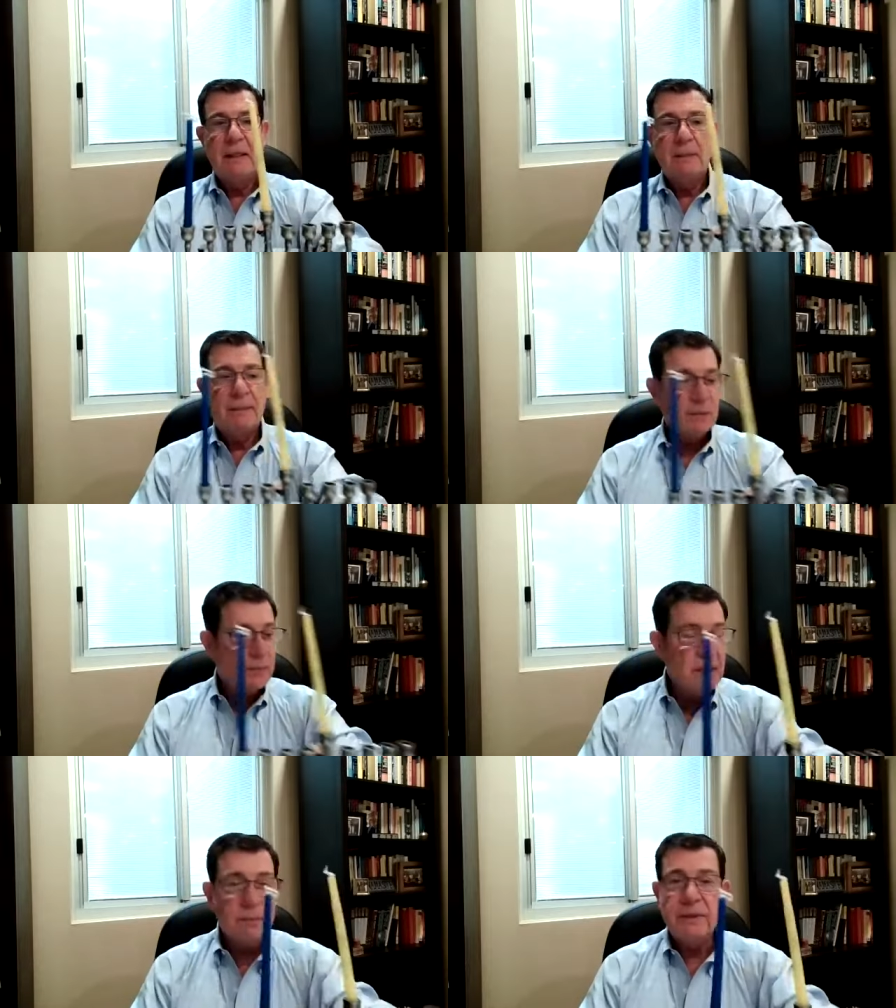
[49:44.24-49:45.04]
But the
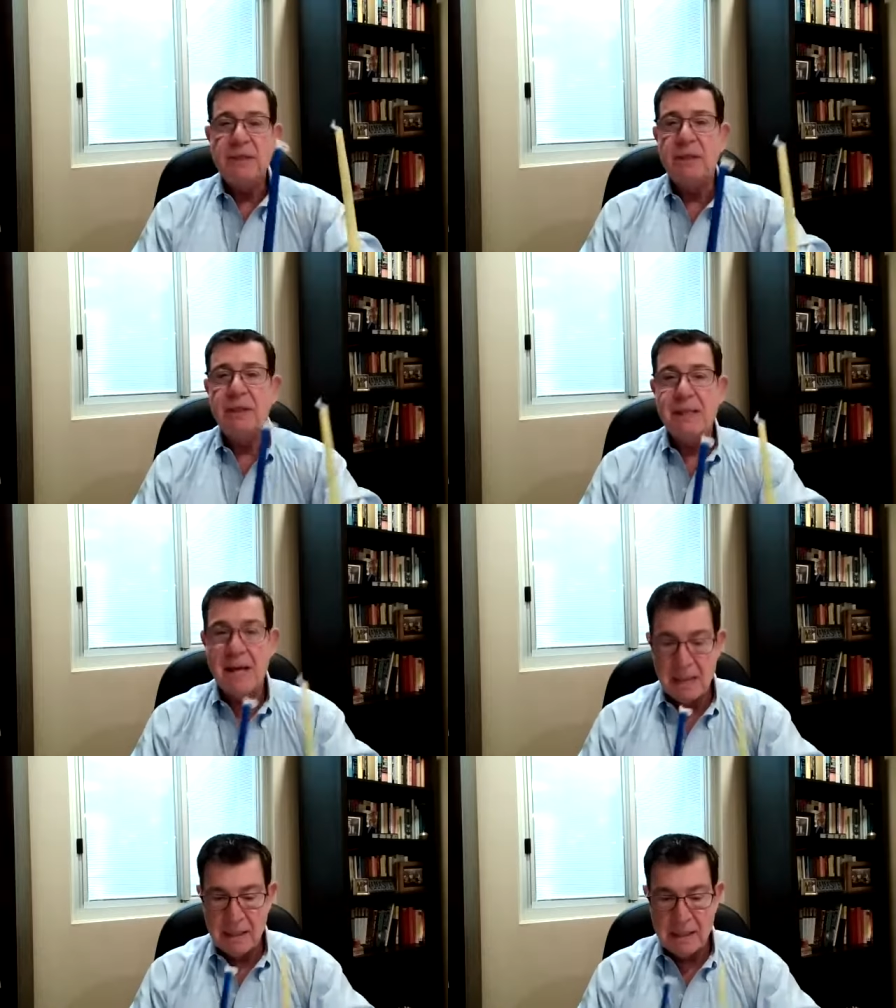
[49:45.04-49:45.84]
real reason that
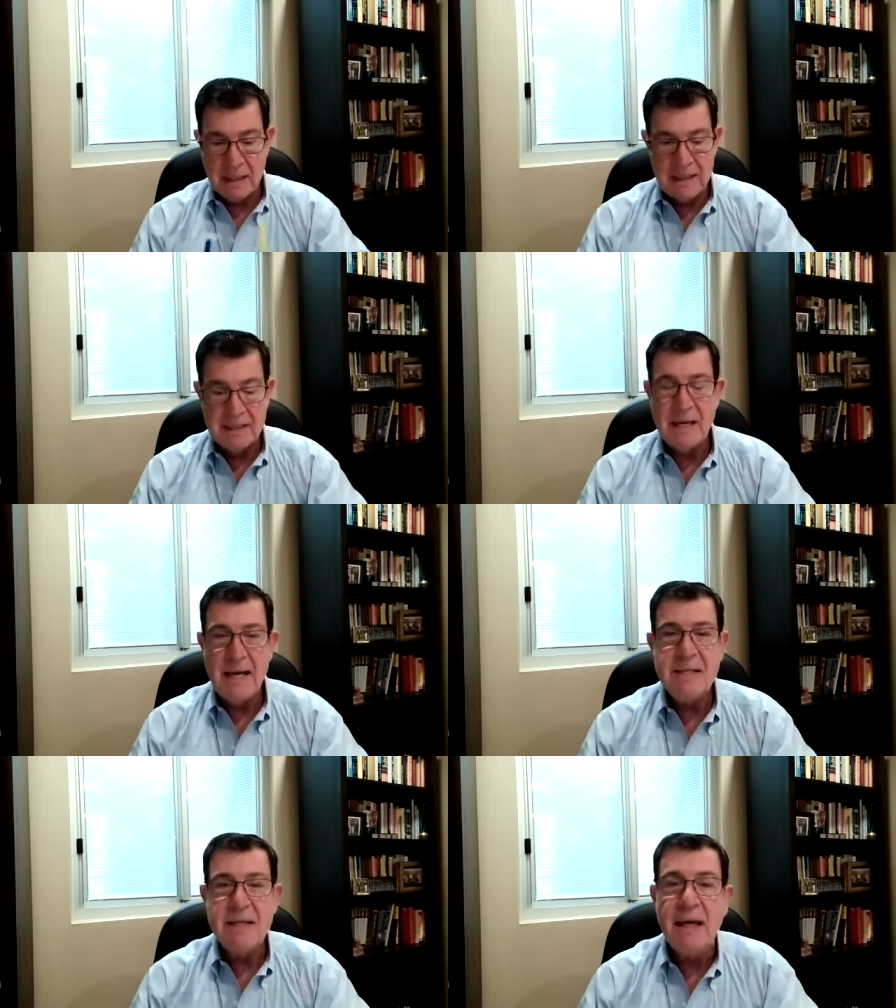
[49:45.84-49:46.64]
Hanukkah is
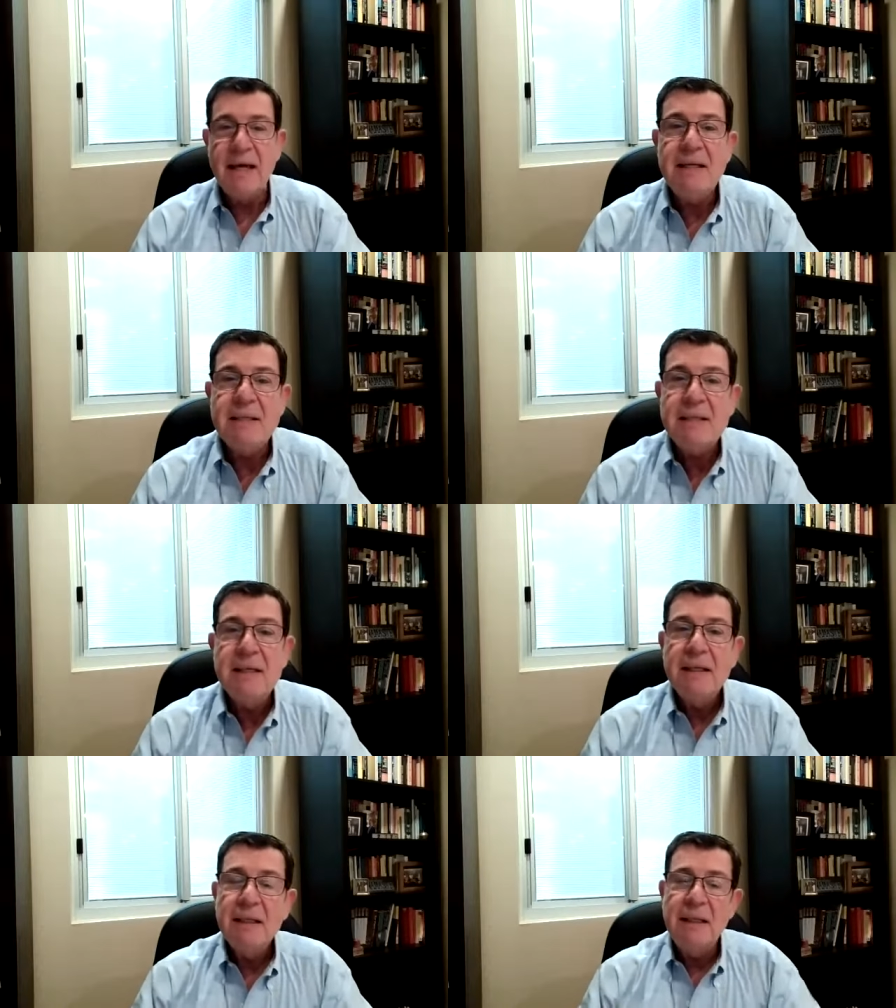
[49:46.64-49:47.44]
eight days
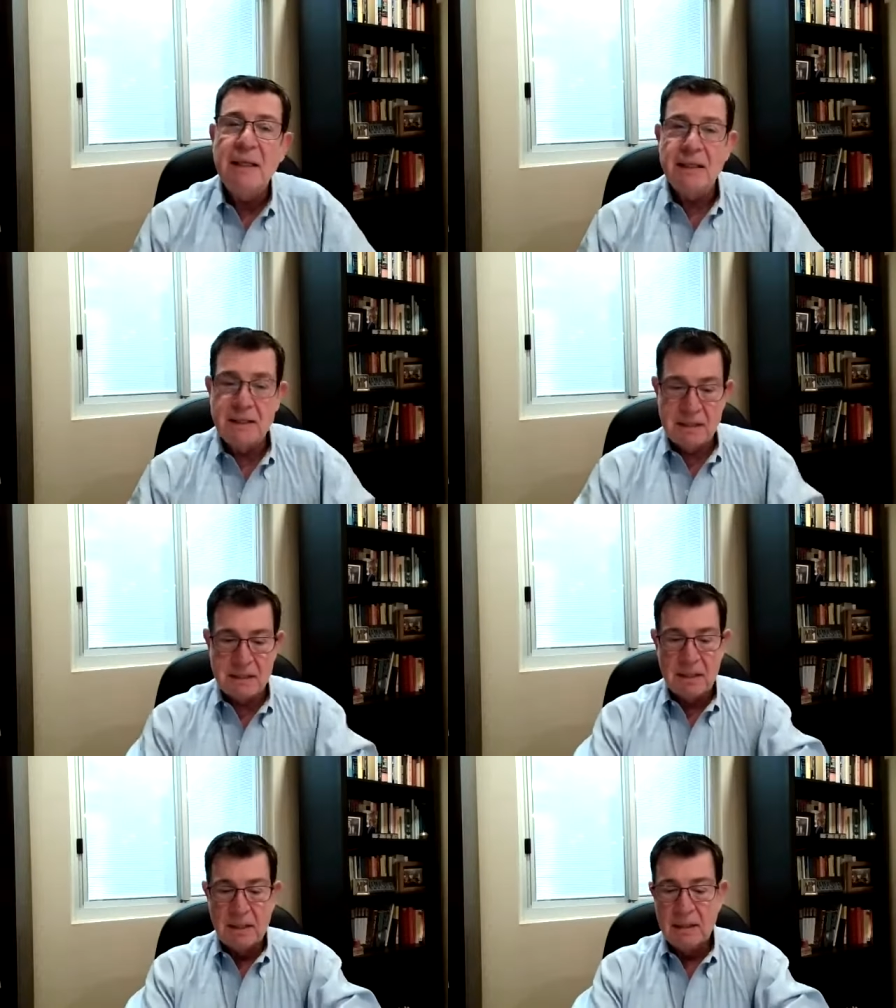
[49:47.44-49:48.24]

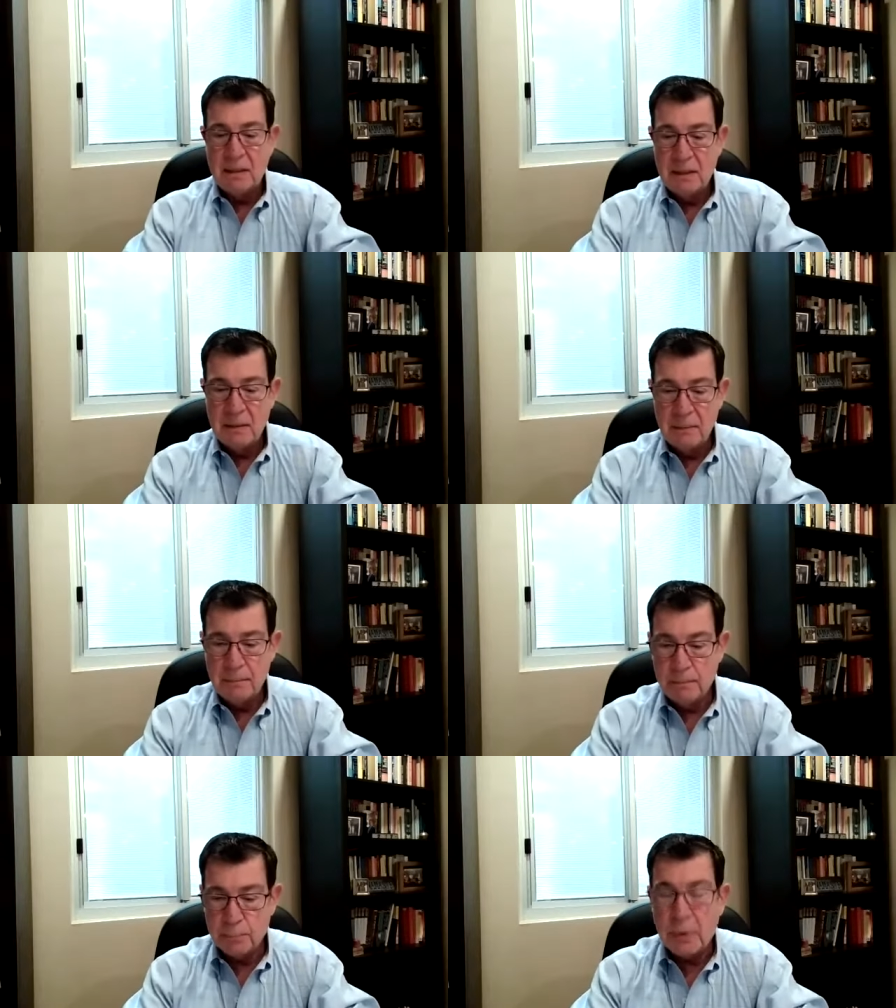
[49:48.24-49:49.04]
is
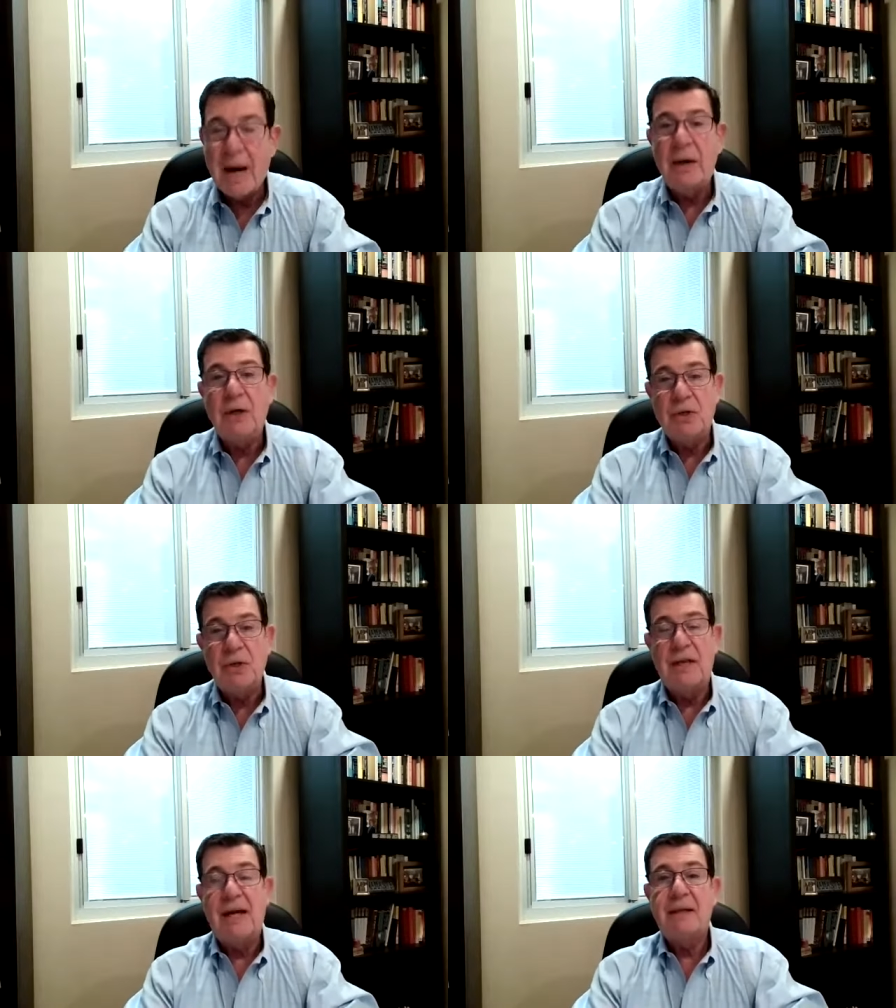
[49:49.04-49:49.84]
prior to
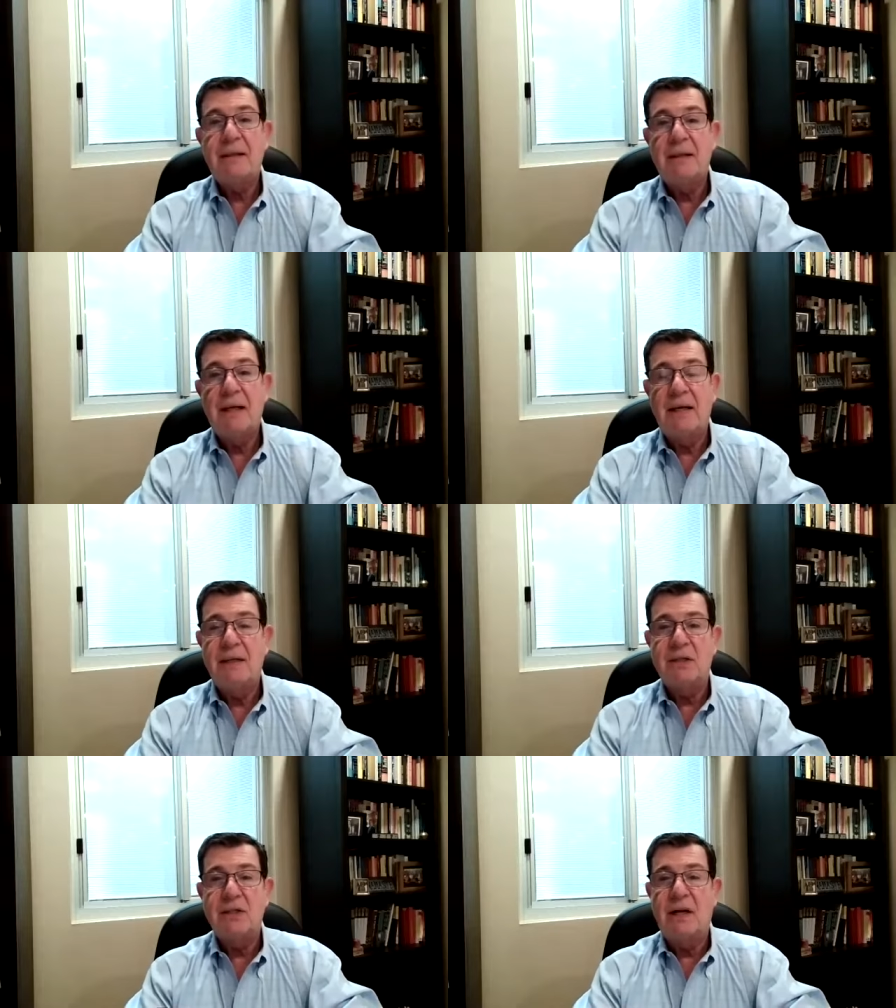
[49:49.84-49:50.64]
that, and it
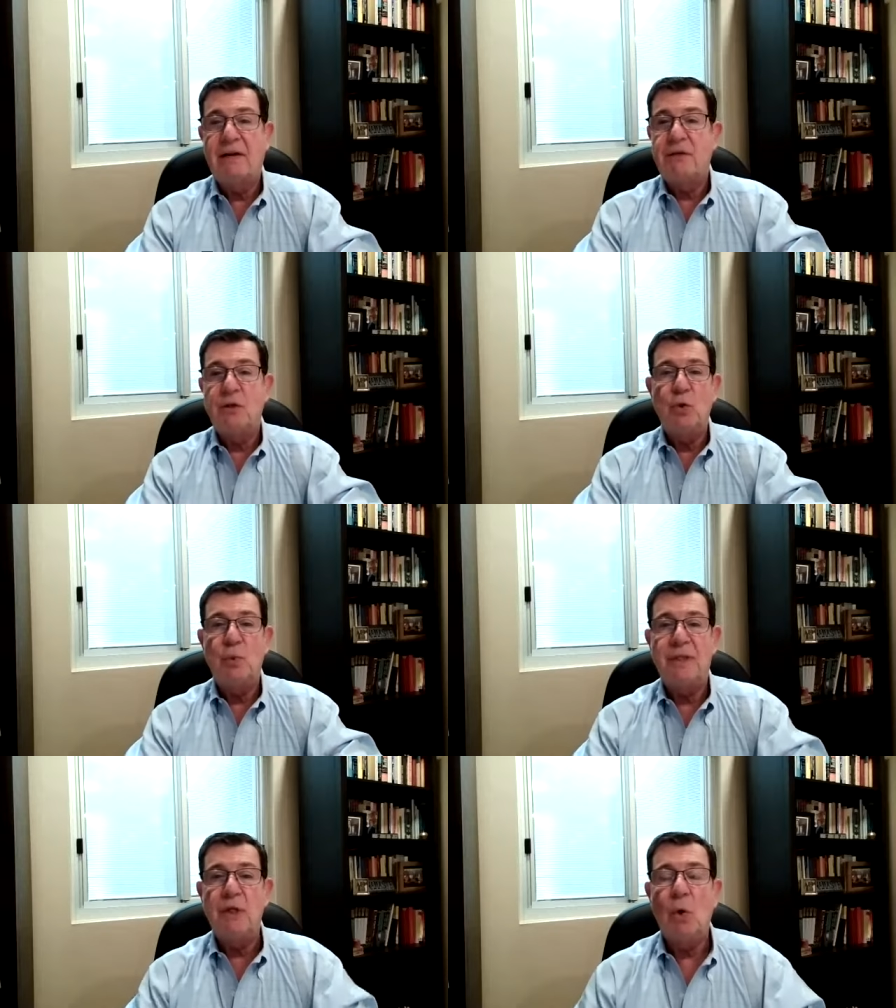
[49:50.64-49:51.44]
doesn't have to do
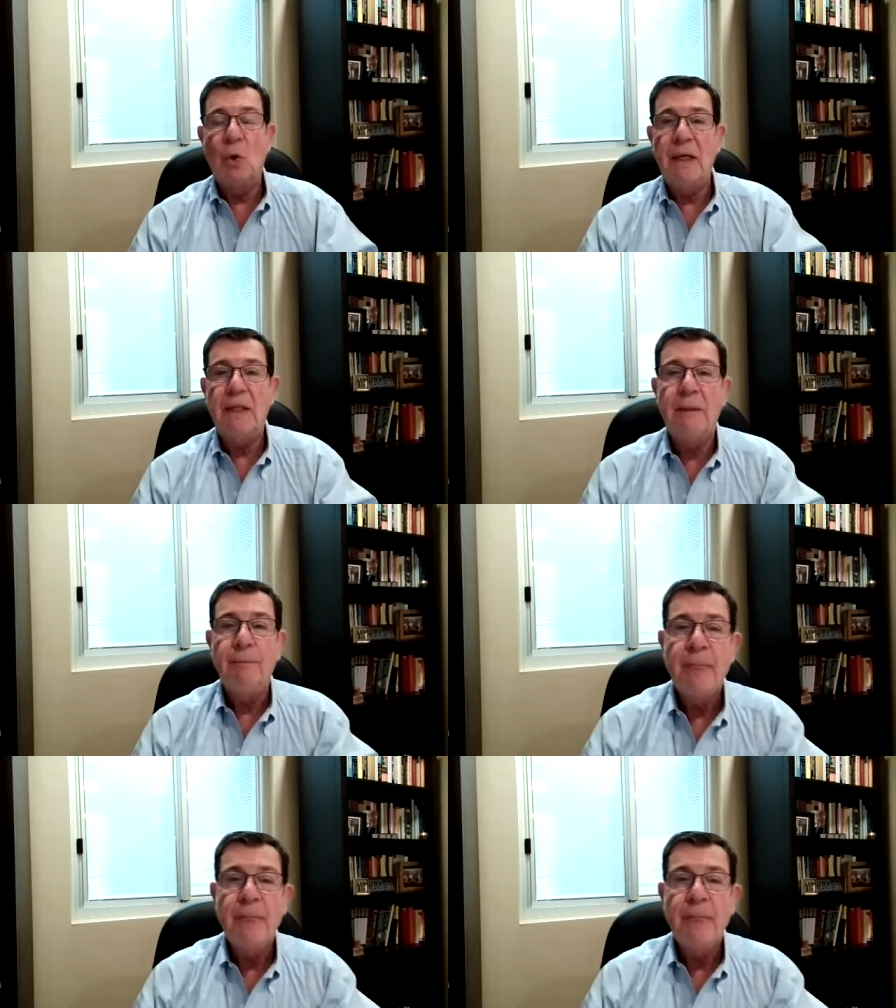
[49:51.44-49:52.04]
with the oil.